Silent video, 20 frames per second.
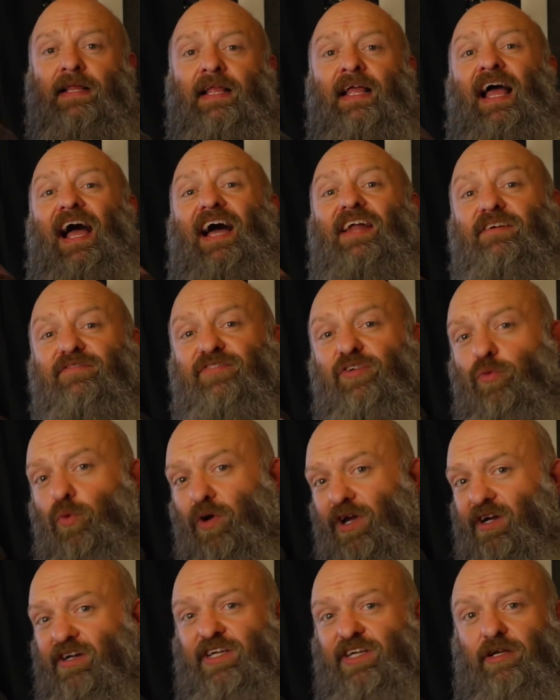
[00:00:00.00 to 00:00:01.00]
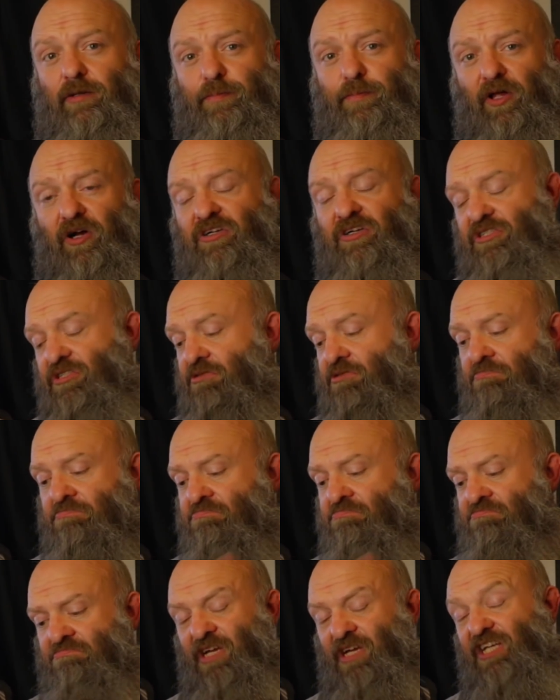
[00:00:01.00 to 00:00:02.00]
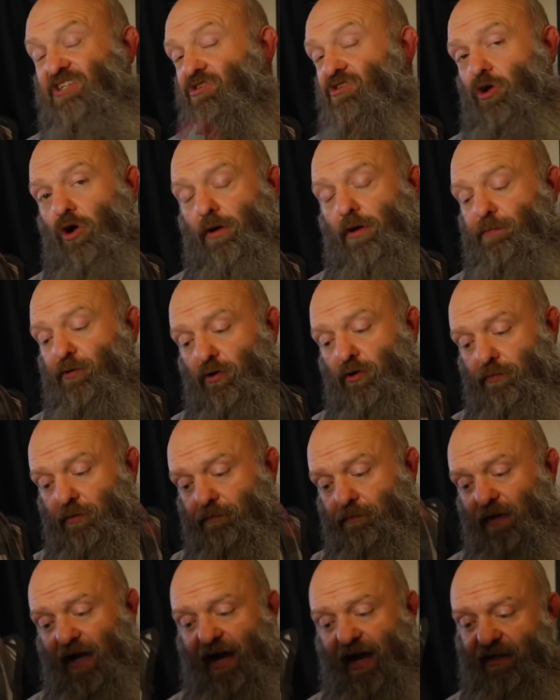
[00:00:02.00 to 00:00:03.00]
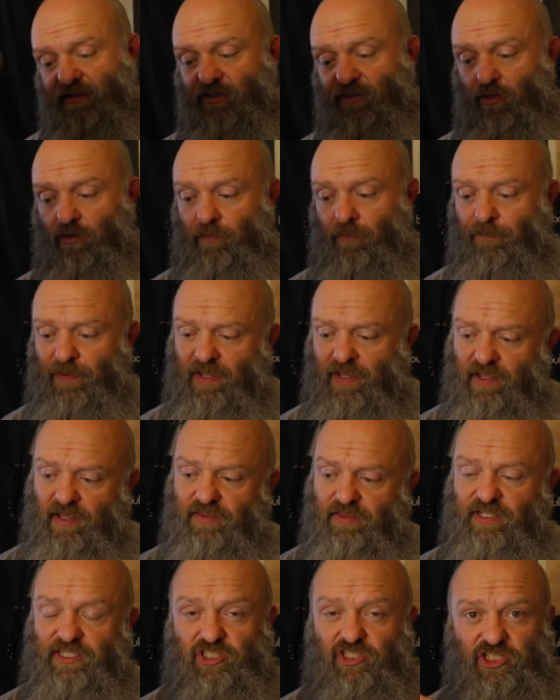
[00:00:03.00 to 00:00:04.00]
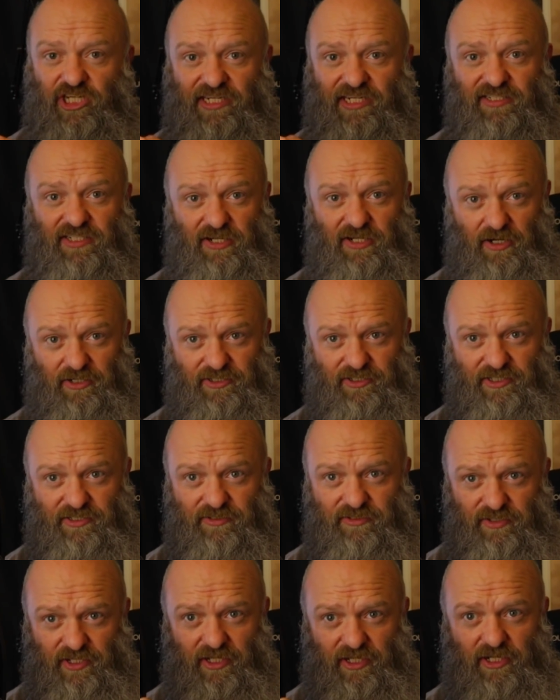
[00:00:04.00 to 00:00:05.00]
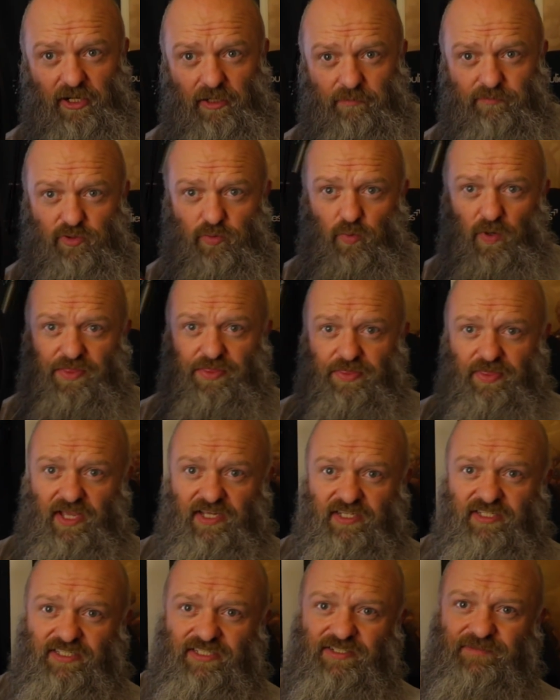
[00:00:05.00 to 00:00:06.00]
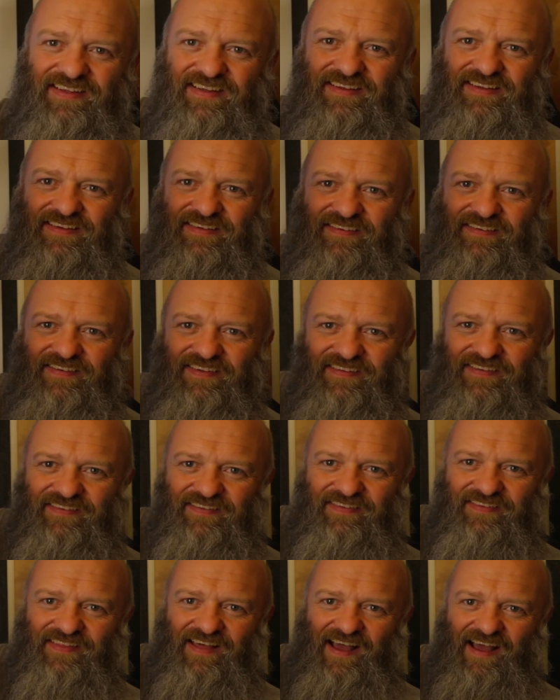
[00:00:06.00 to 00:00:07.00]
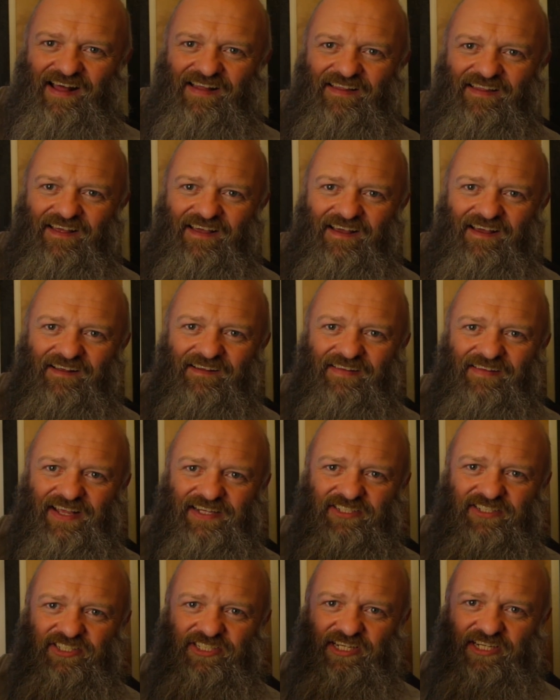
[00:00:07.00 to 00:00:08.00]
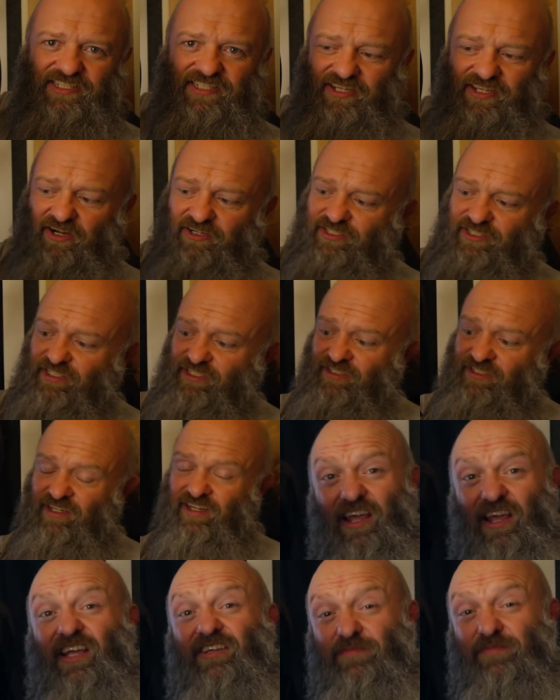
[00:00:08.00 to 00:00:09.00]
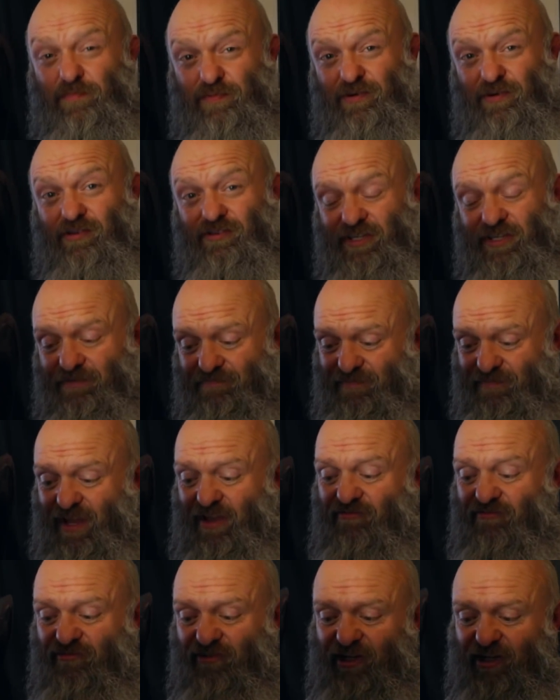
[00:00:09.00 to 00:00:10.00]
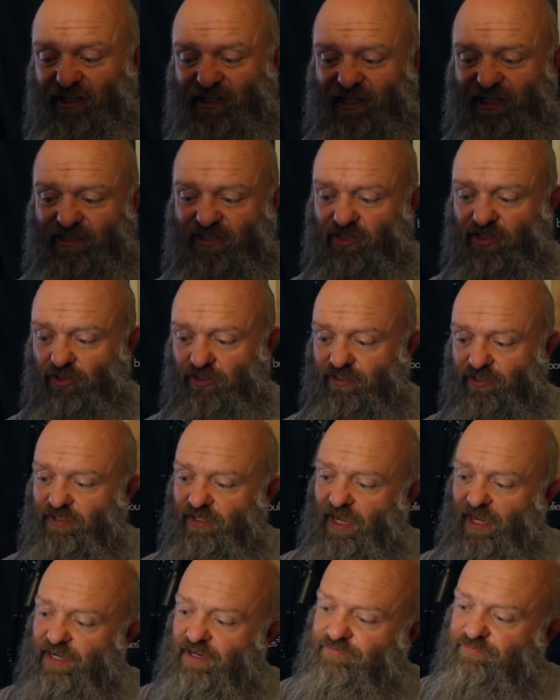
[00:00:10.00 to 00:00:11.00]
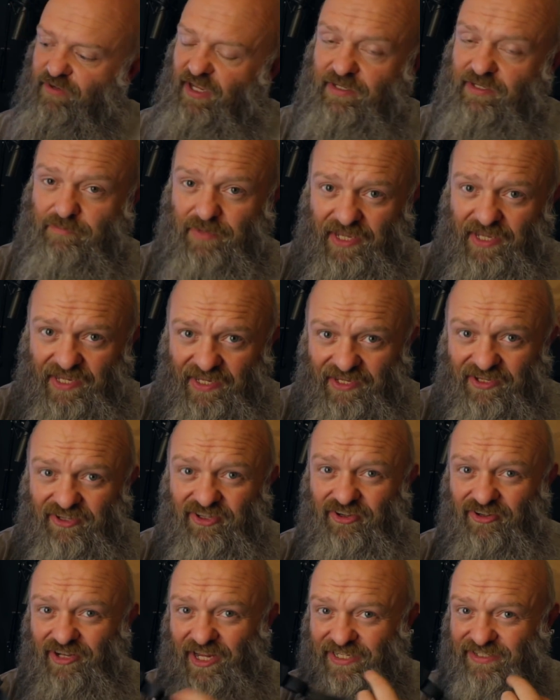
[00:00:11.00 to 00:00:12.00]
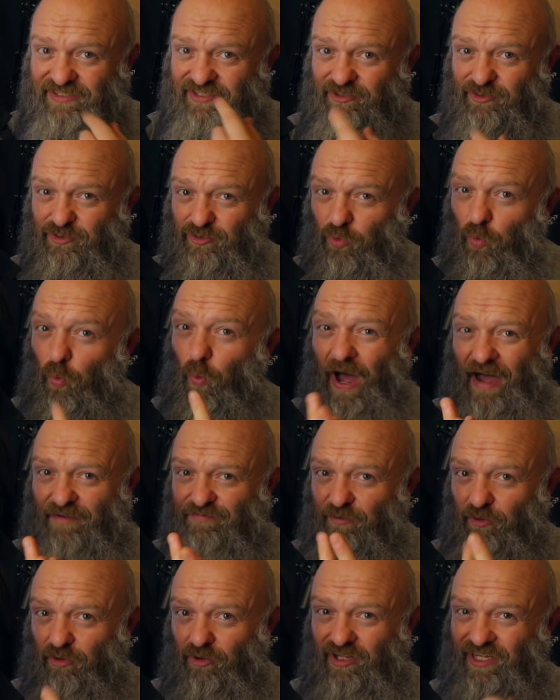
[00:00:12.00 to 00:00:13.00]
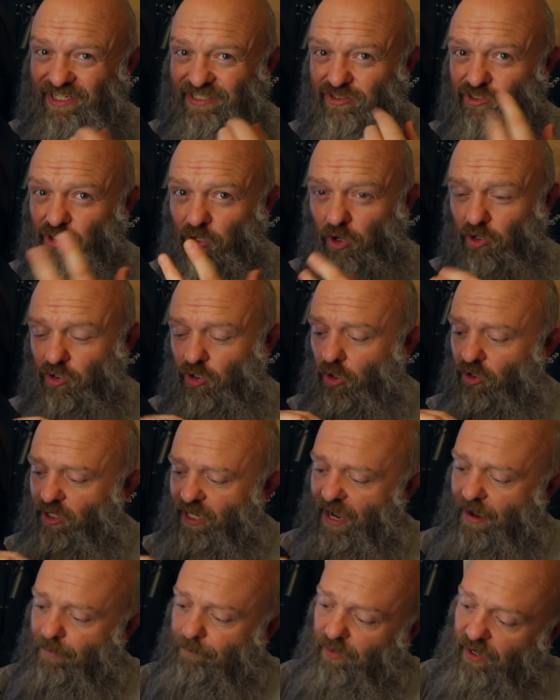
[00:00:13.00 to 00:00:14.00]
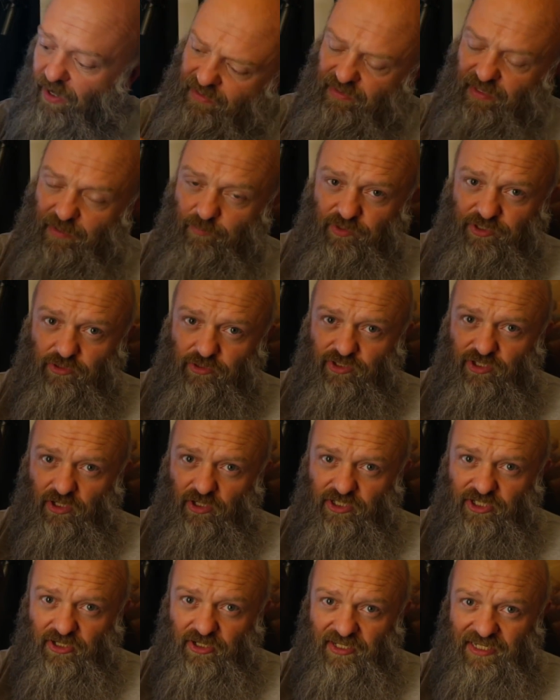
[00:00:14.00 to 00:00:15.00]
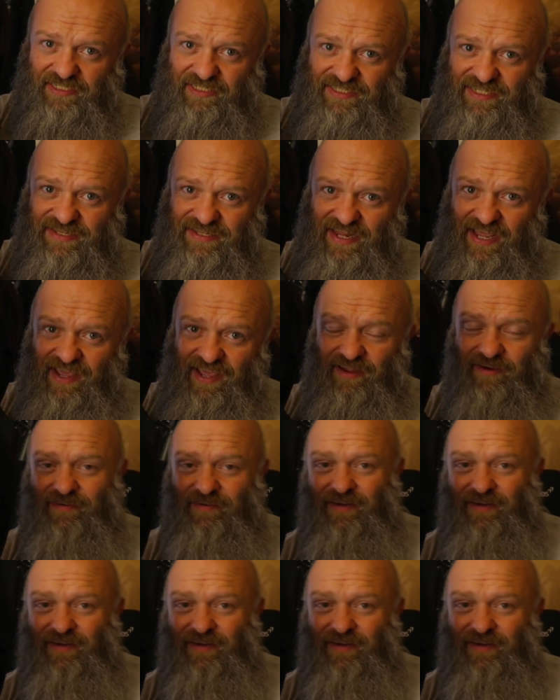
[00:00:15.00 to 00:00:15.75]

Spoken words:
and if you wear earplugs, it's not a problem at all. The chin curtain that comes with this, you see that there, this chin curtain is brilliant. It really is good. And if, like me, you like to waffle and talk on camera, then when you tuck your lid in there,